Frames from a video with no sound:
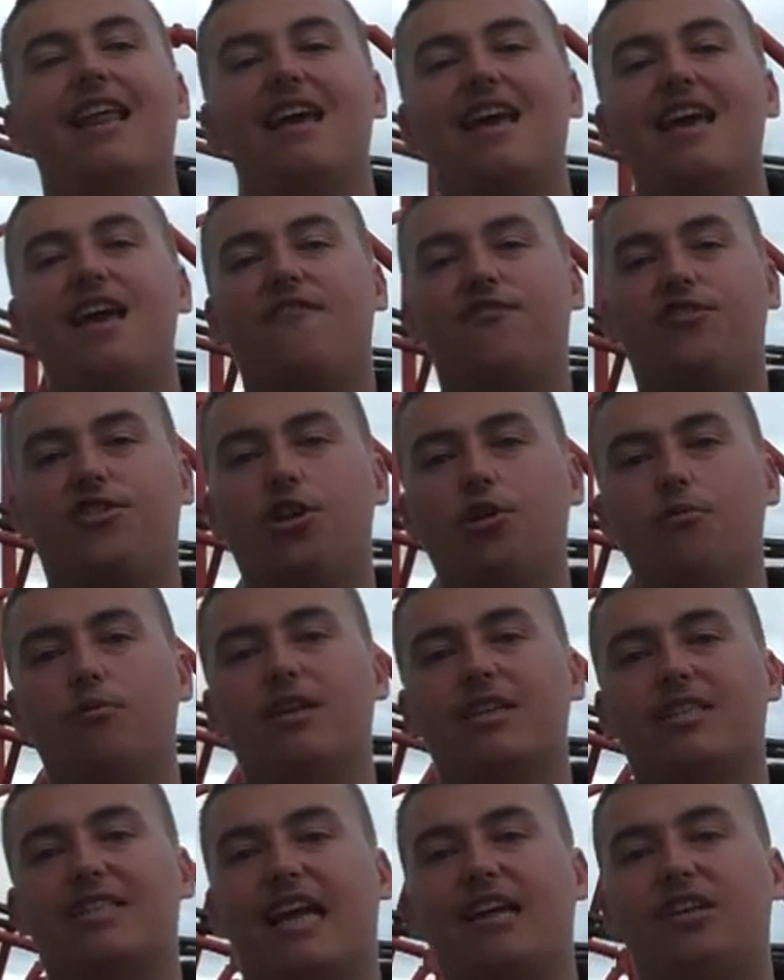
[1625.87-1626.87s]
If you do
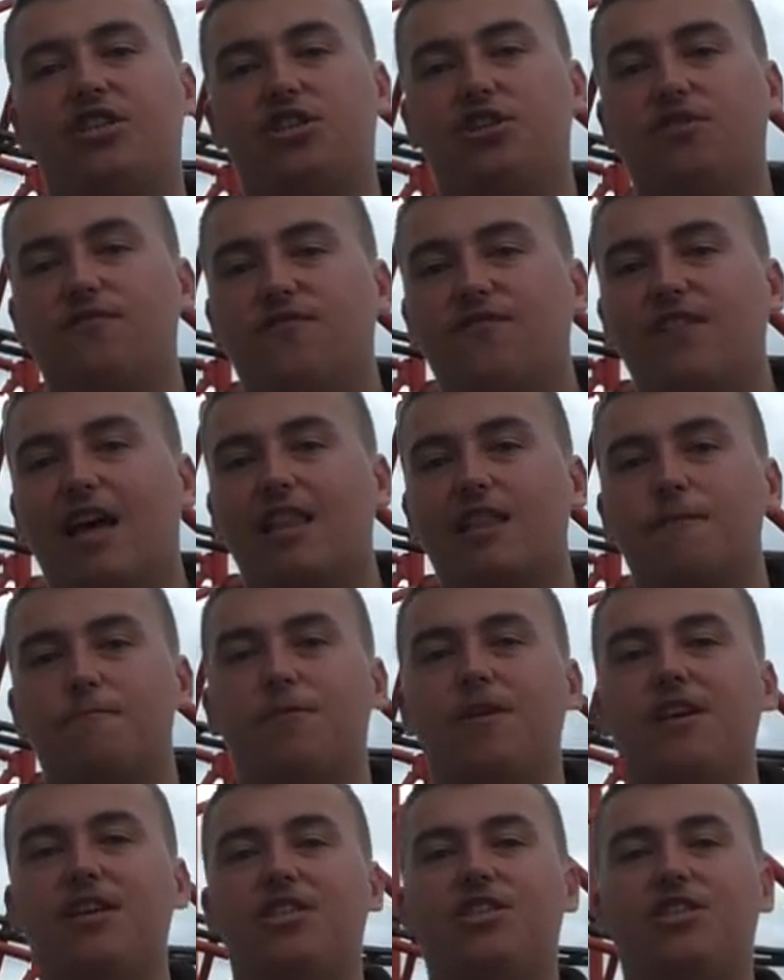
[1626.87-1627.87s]
want to stay tuned for that, then
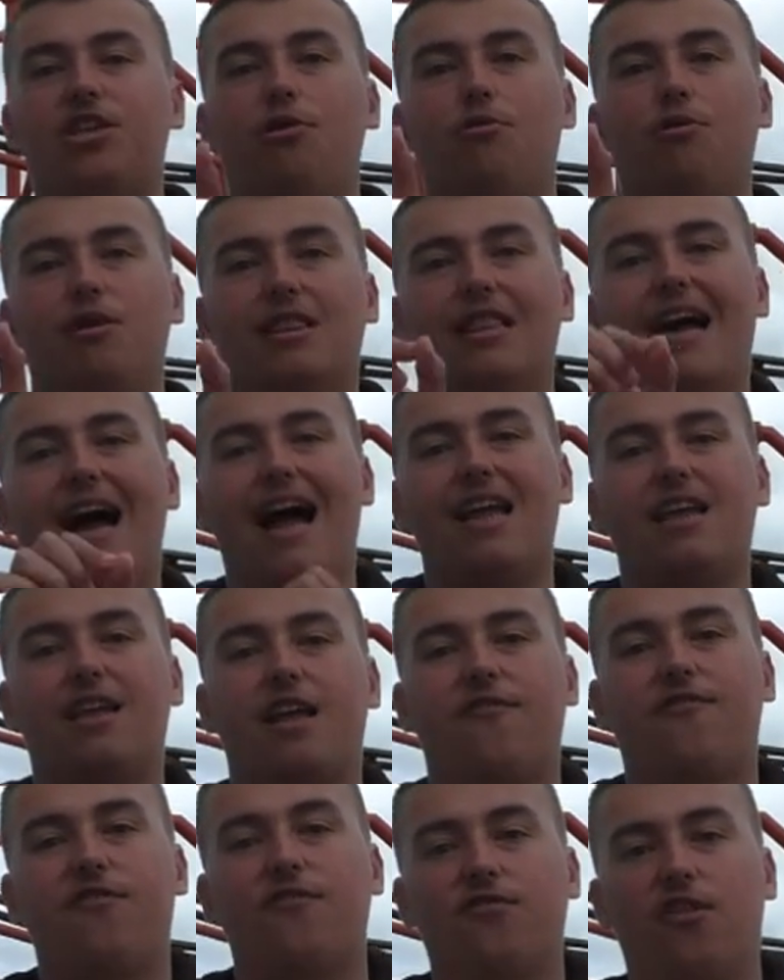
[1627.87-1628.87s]
please do like
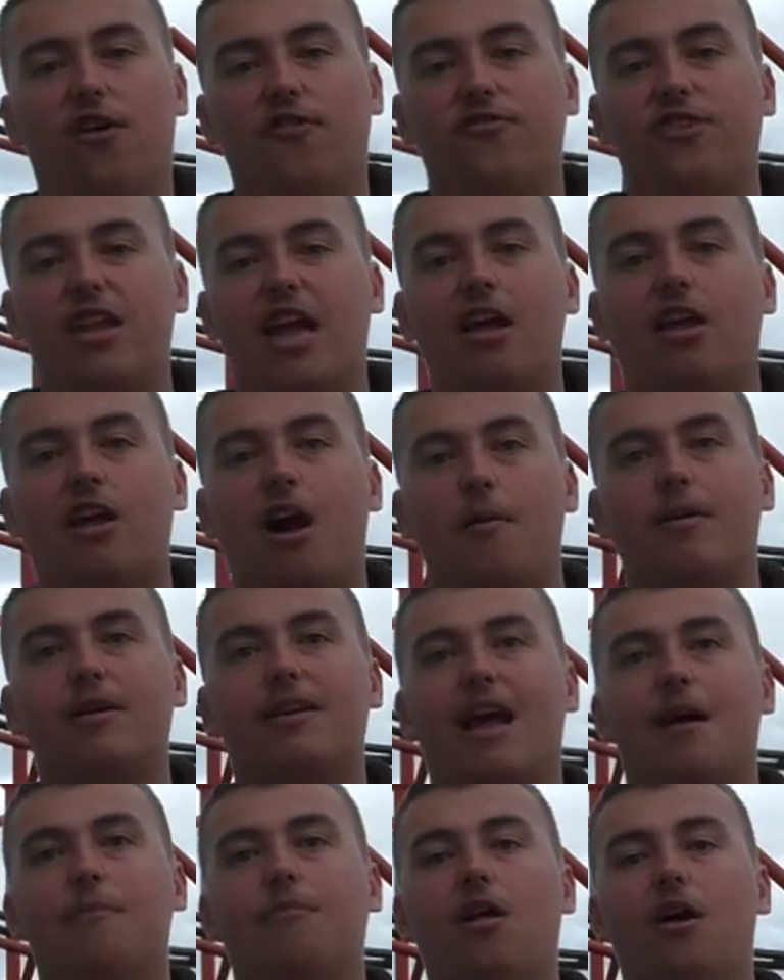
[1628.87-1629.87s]
if you've loved it,
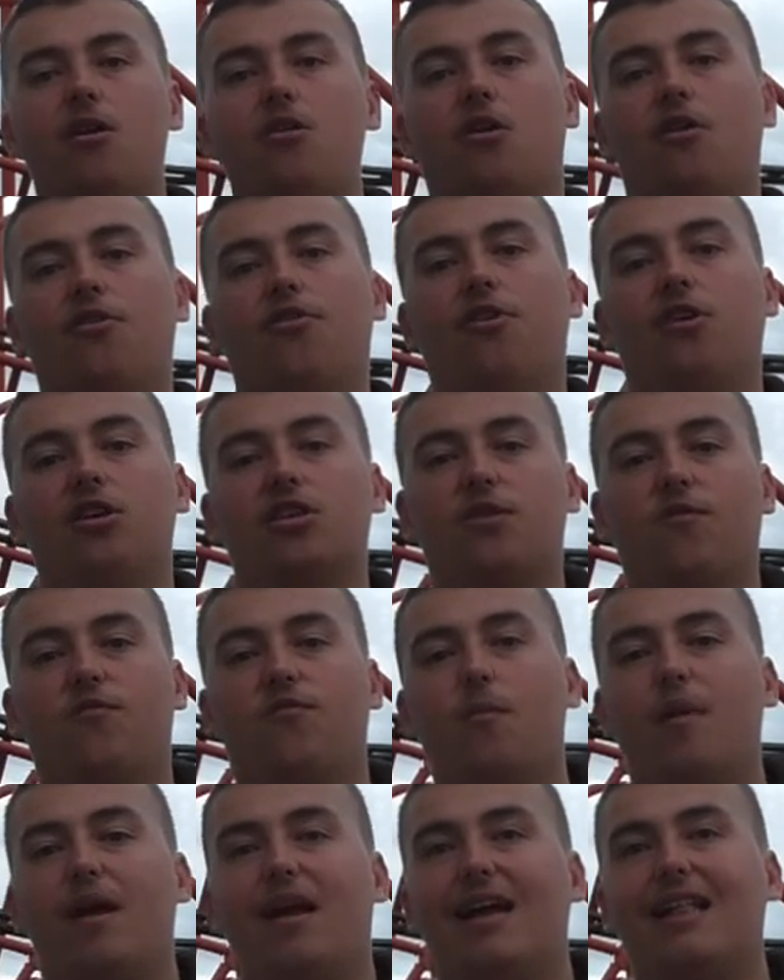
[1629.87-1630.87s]
comment down below your thoughts on
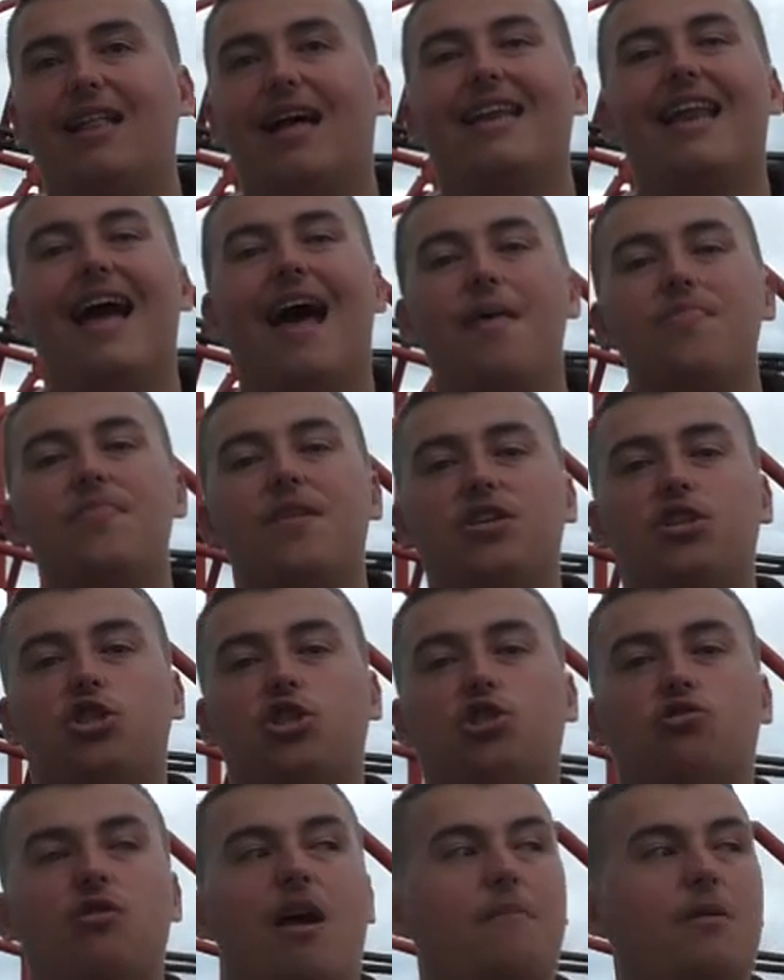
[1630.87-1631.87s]
Flamingo and this
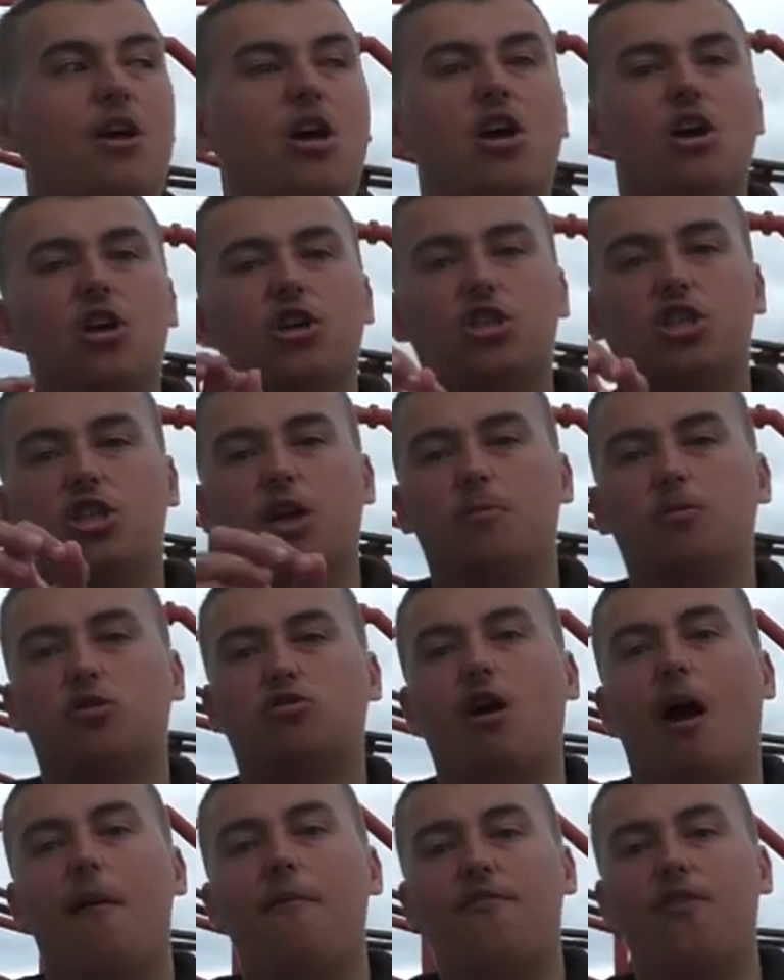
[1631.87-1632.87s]
trip.
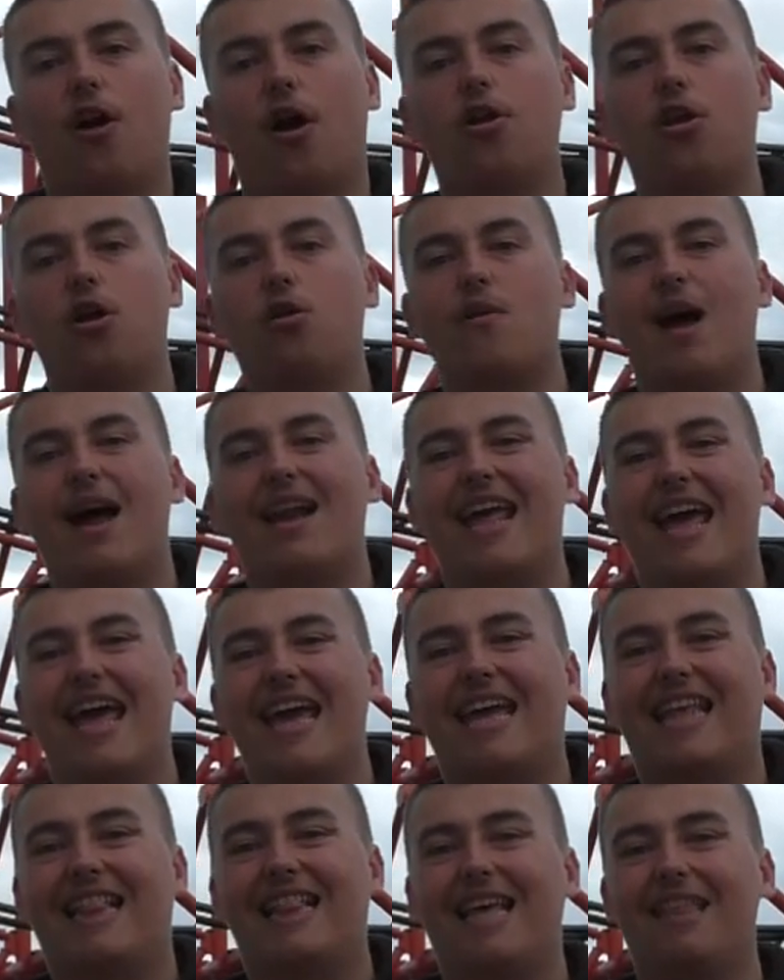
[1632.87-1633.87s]
Subscribe if you're new around
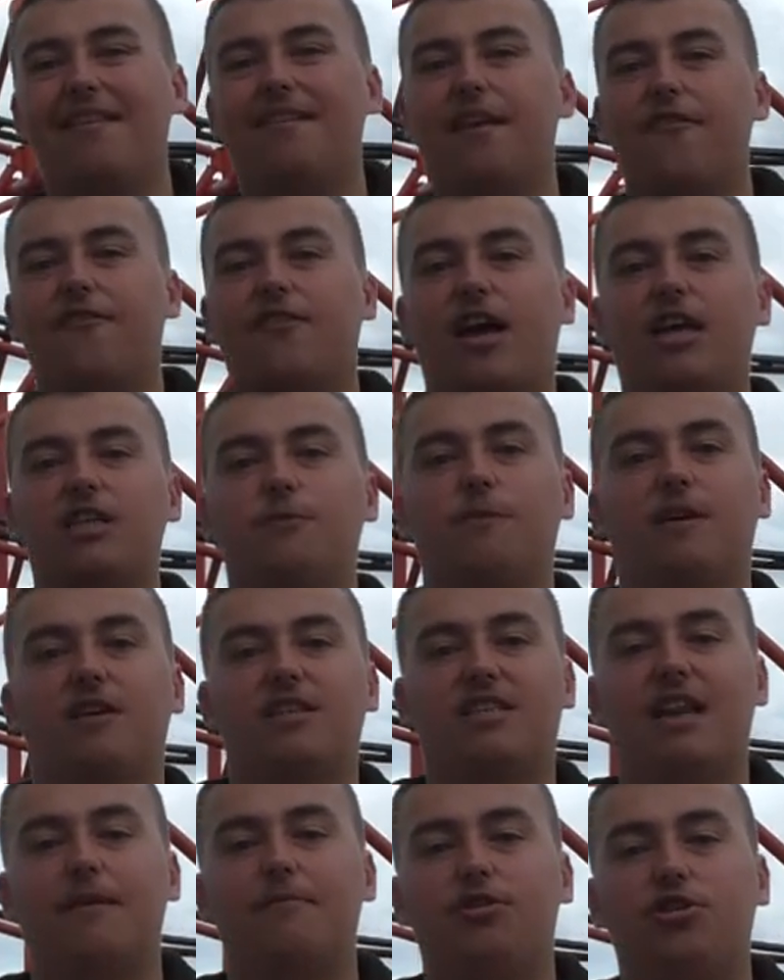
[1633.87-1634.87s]
here, click the notification
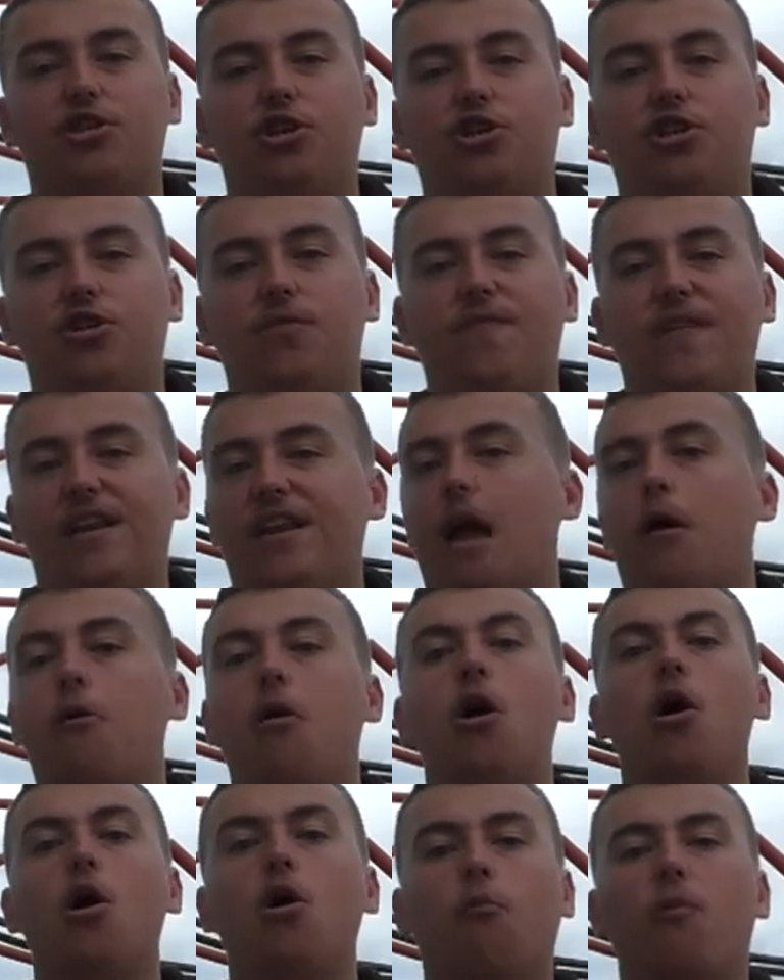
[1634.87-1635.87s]
bell to never YouTube video.